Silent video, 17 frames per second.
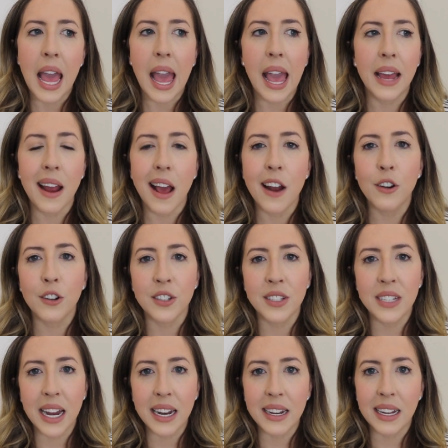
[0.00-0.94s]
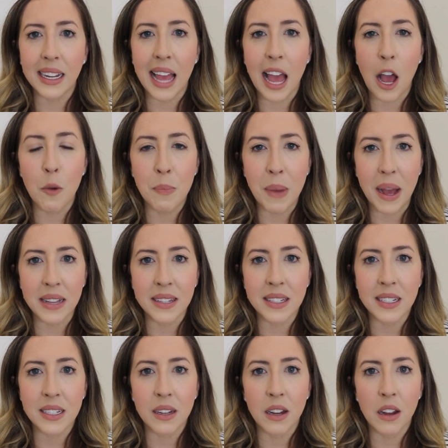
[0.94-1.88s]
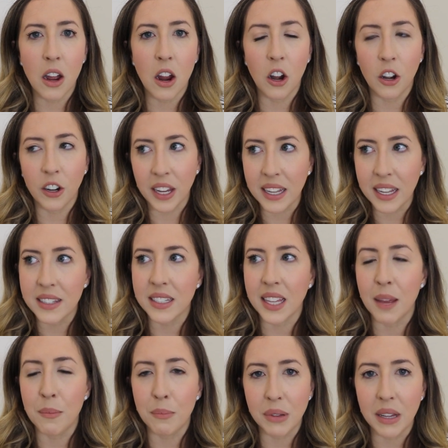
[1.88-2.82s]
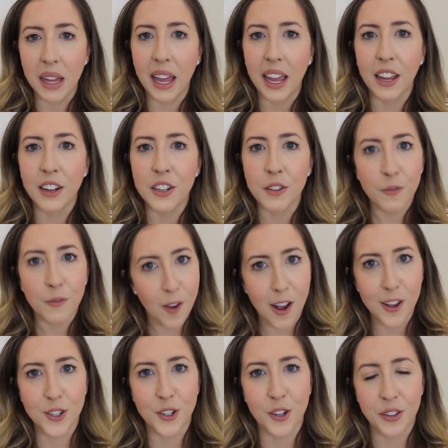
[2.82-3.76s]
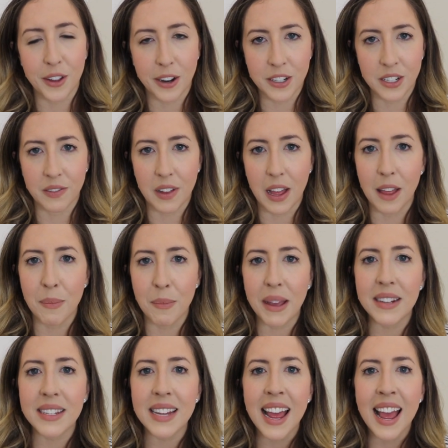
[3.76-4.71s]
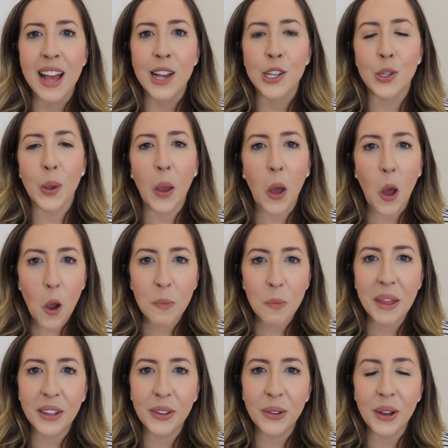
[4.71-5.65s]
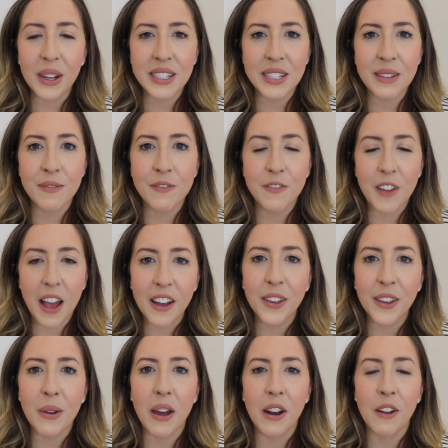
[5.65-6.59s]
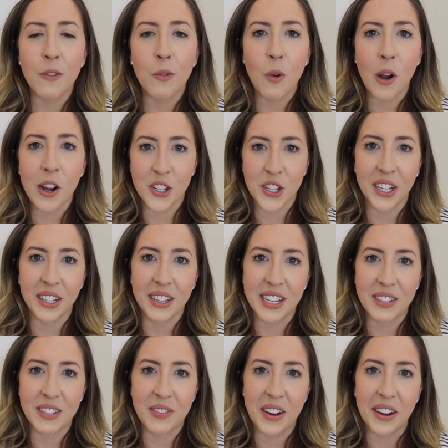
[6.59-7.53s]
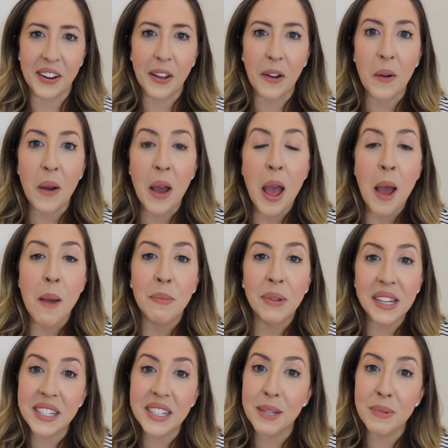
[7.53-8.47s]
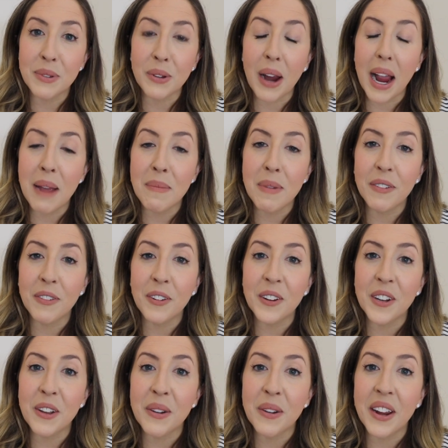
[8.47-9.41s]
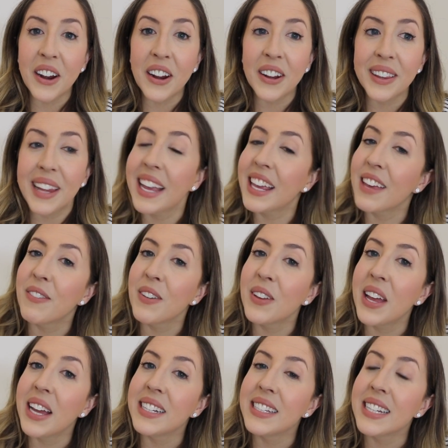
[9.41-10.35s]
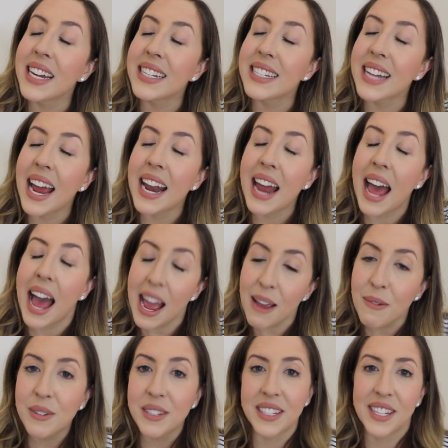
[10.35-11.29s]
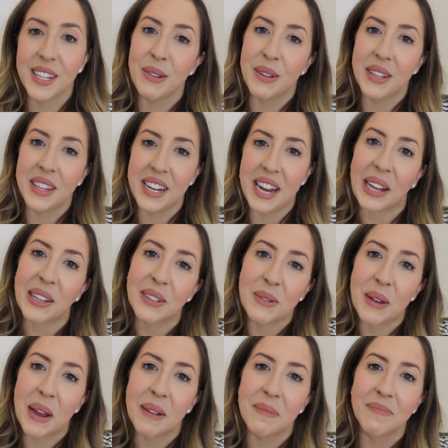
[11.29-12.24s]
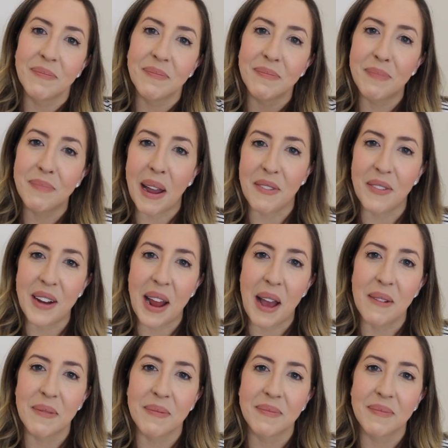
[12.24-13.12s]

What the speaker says: and understanding how best our kids can play to foster their development. So I hope that you got some value out of watching this video. Please subscribe if you're new here, like if you liked it, and I will see you in the next one. Bye for now.